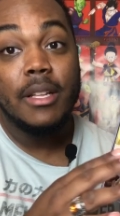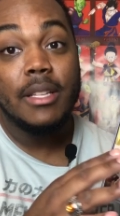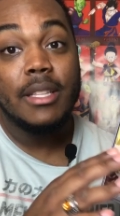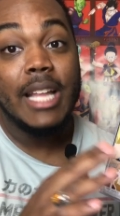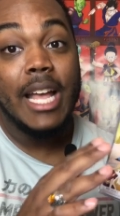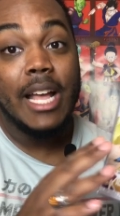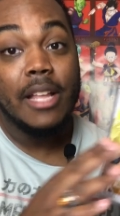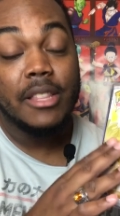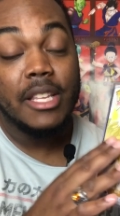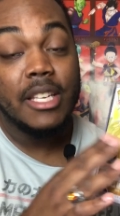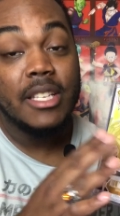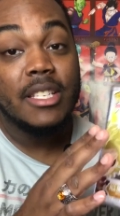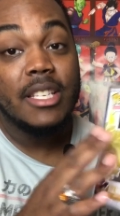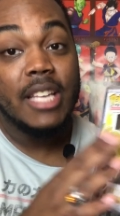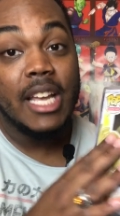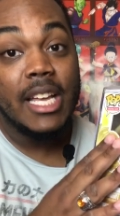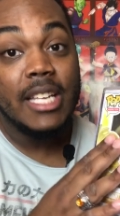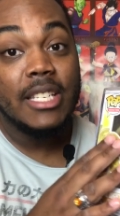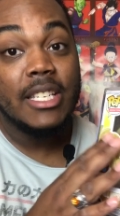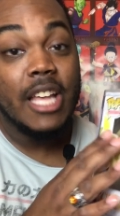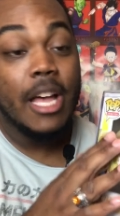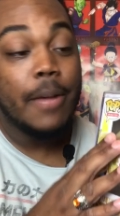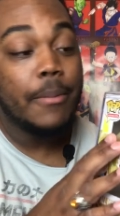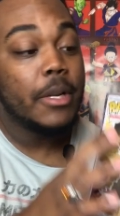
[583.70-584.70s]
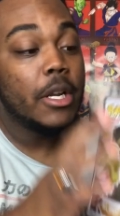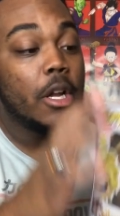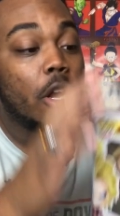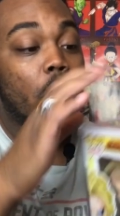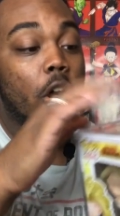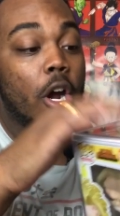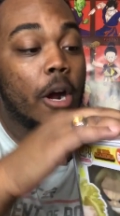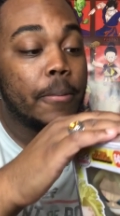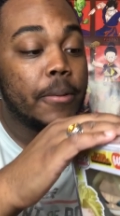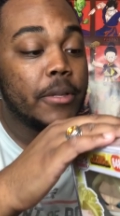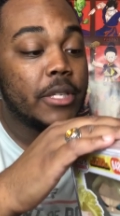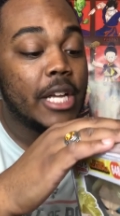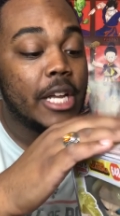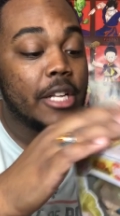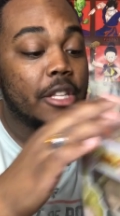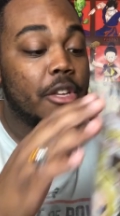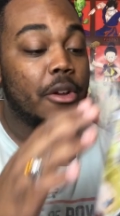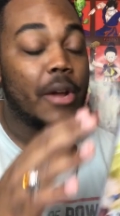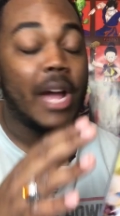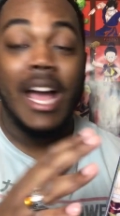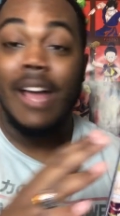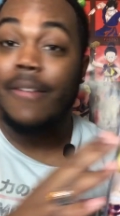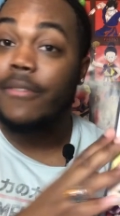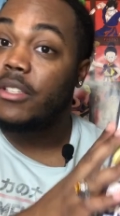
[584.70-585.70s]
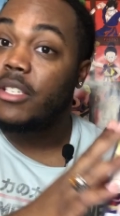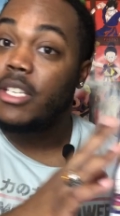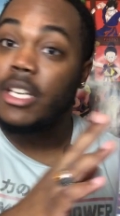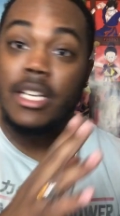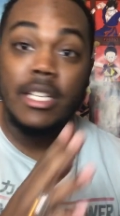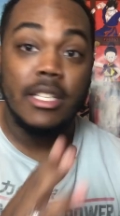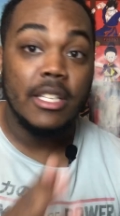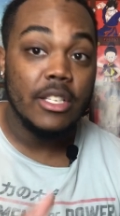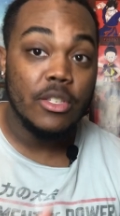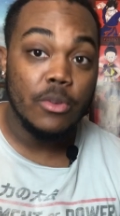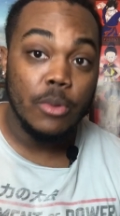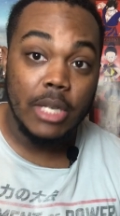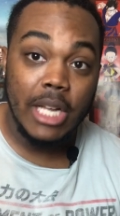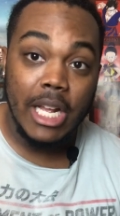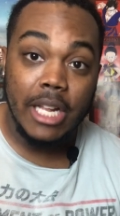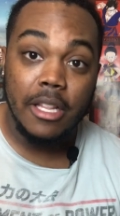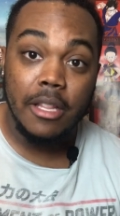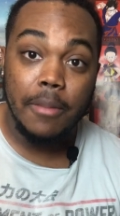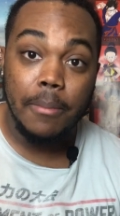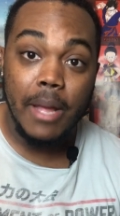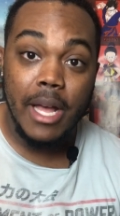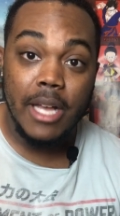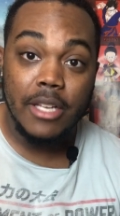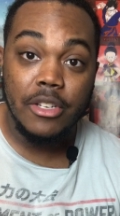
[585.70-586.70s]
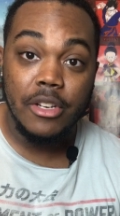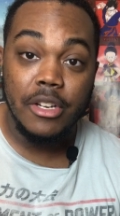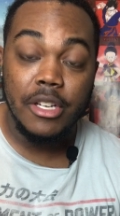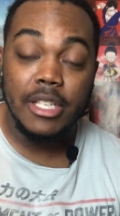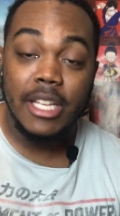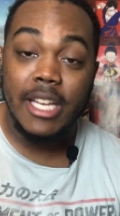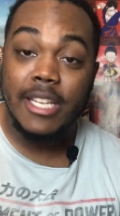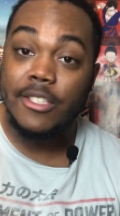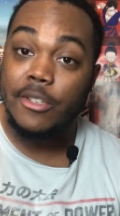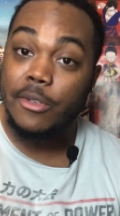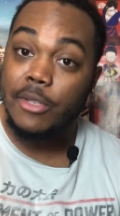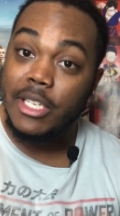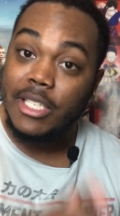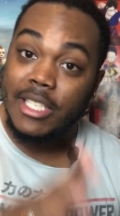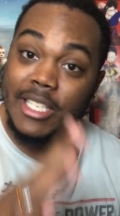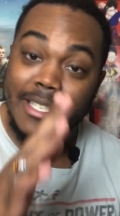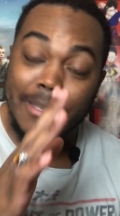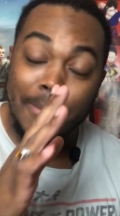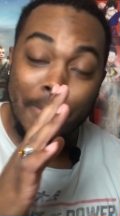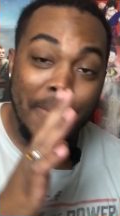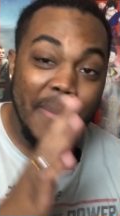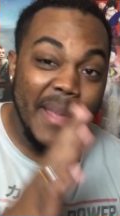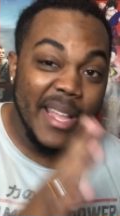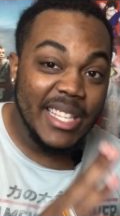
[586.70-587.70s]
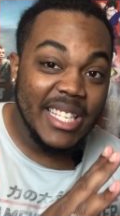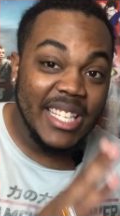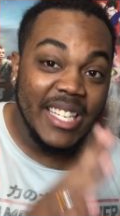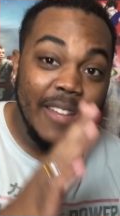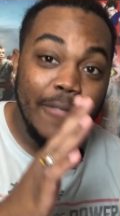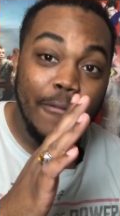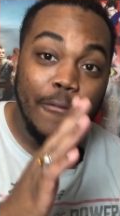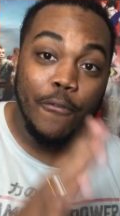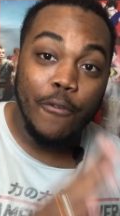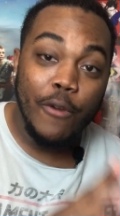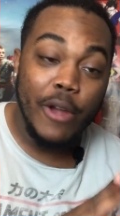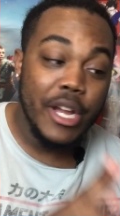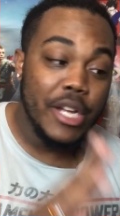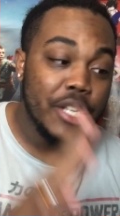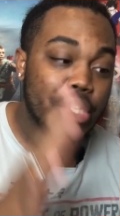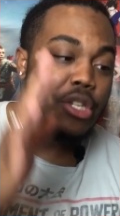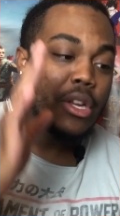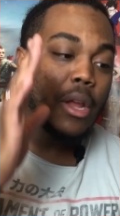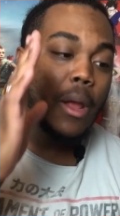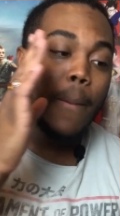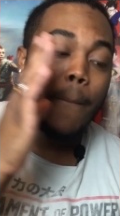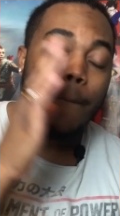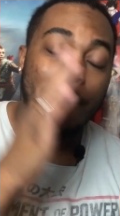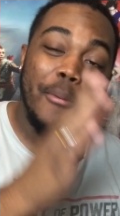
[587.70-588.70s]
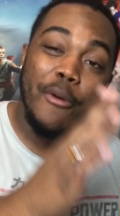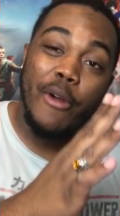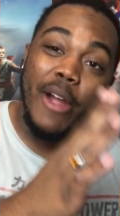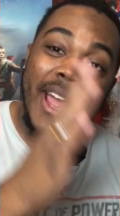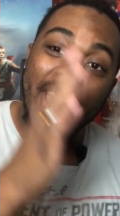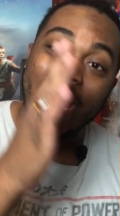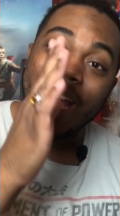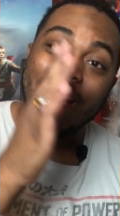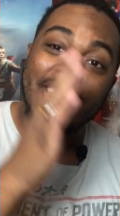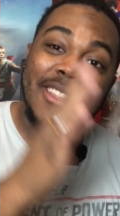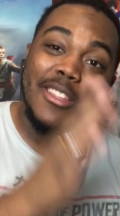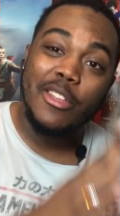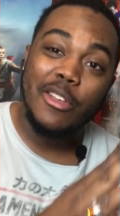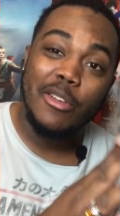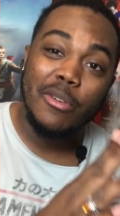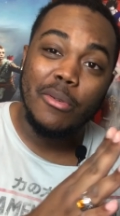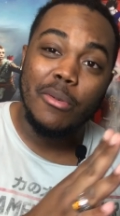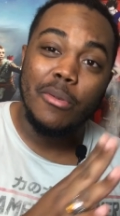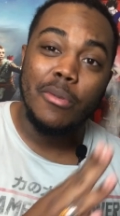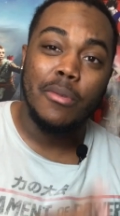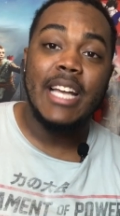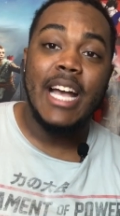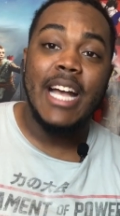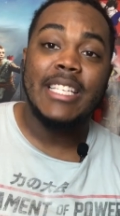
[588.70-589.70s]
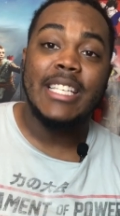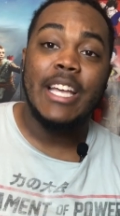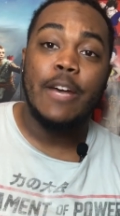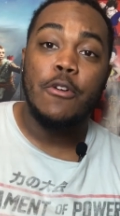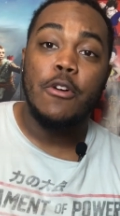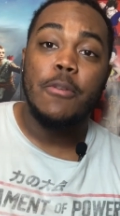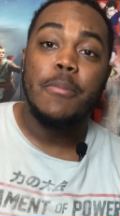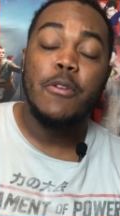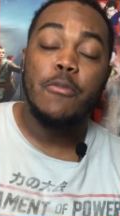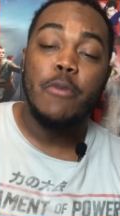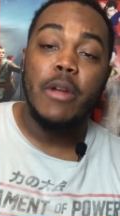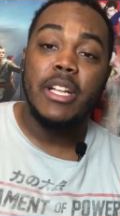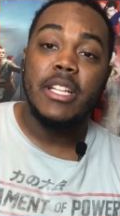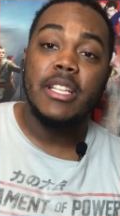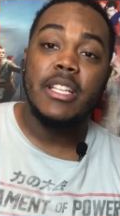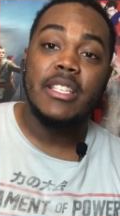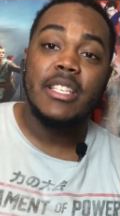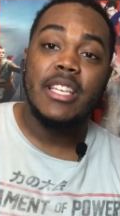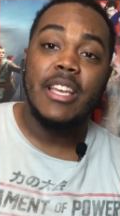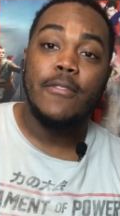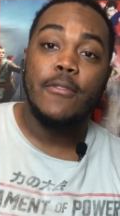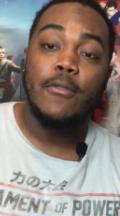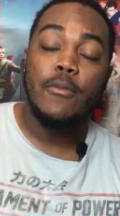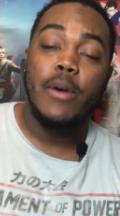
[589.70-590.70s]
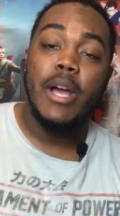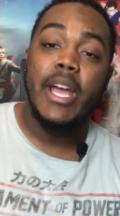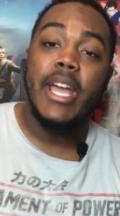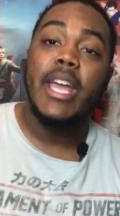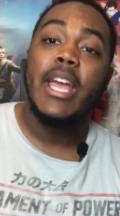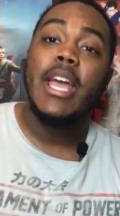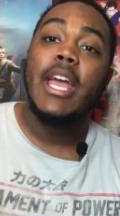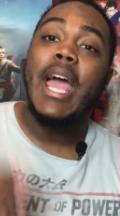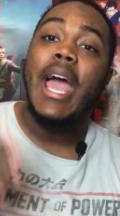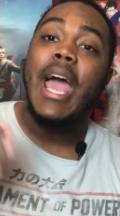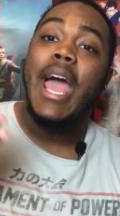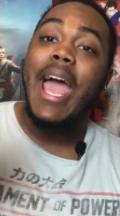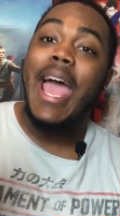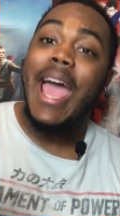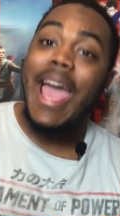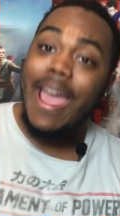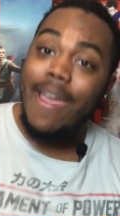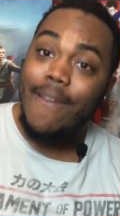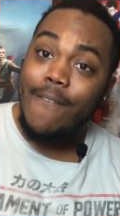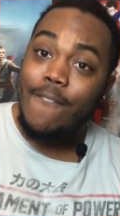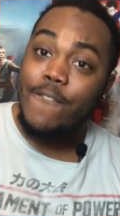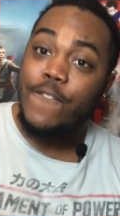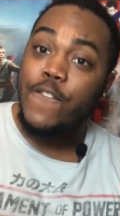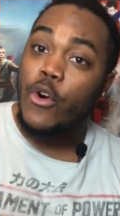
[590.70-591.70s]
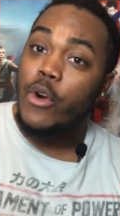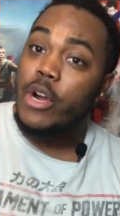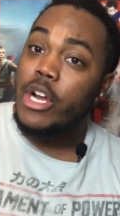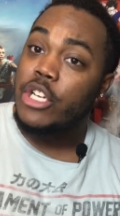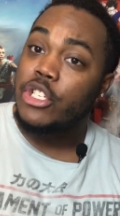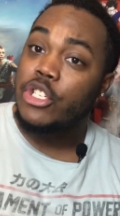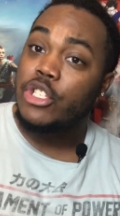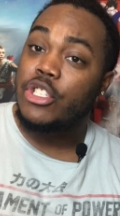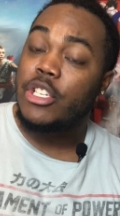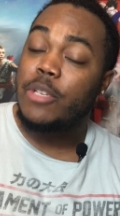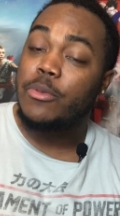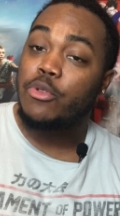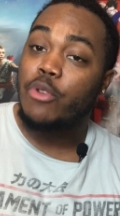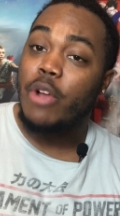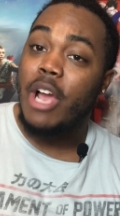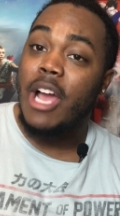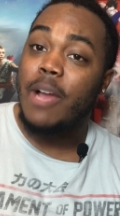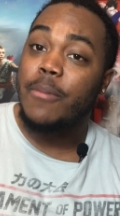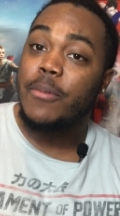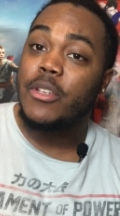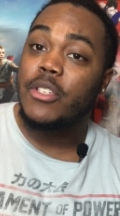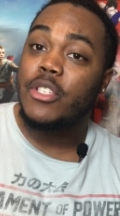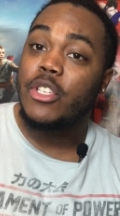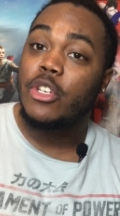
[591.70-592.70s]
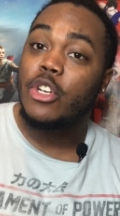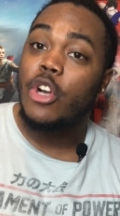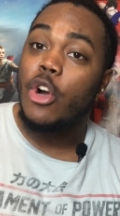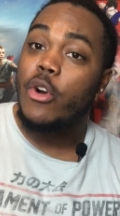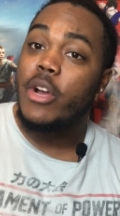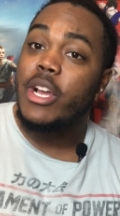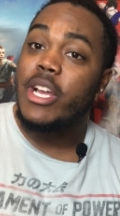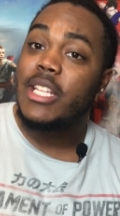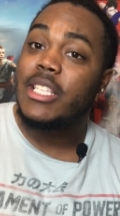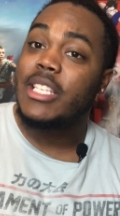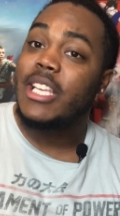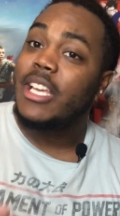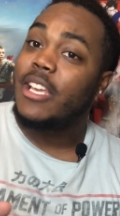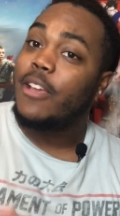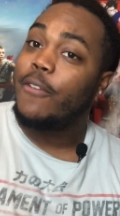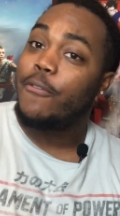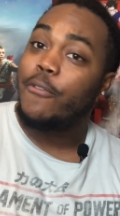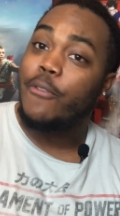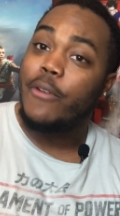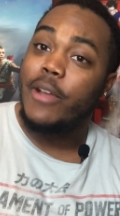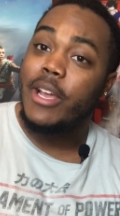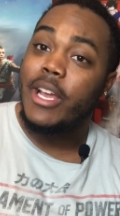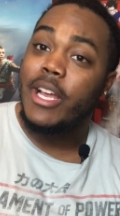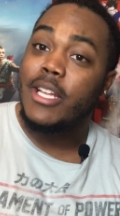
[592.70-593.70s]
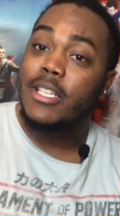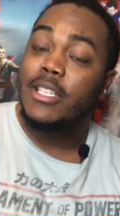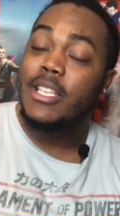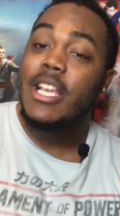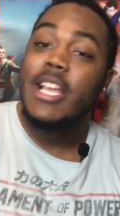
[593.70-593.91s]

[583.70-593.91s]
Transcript: Now this does come in a hard protector. I haven't taken this one out of the box or anything, so this is minty fresh, brand new. Guys, I will be running this giveaway at 400 subscribers, so go ahead and tell your friends,